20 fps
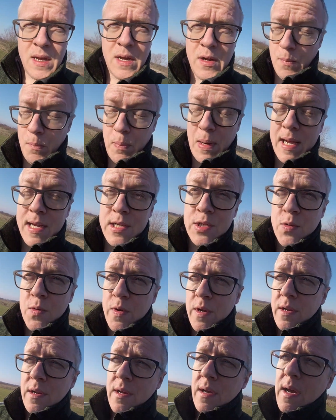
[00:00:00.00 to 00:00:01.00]
a black
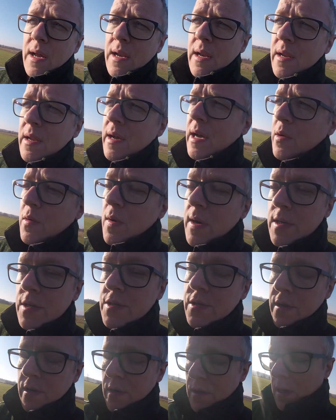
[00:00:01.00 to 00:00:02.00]
screen, and I
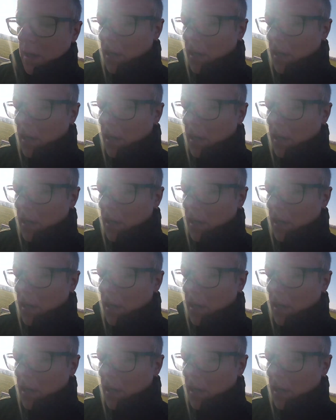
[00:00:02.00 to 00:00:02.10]
crashed.